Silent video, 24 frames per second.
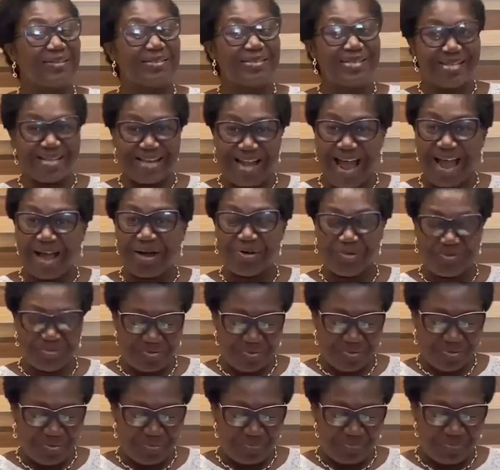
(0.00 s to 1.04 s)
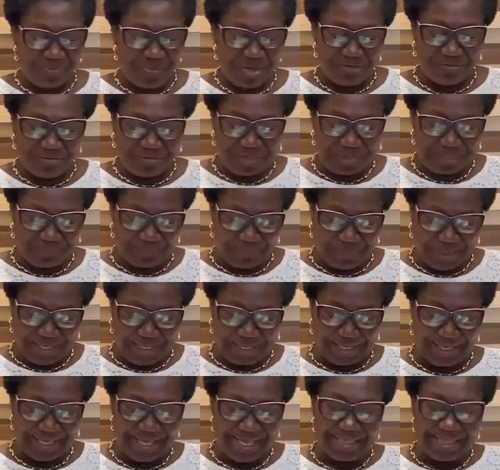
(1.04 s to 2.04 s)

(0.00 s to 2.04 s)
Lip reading: now Mevenpick.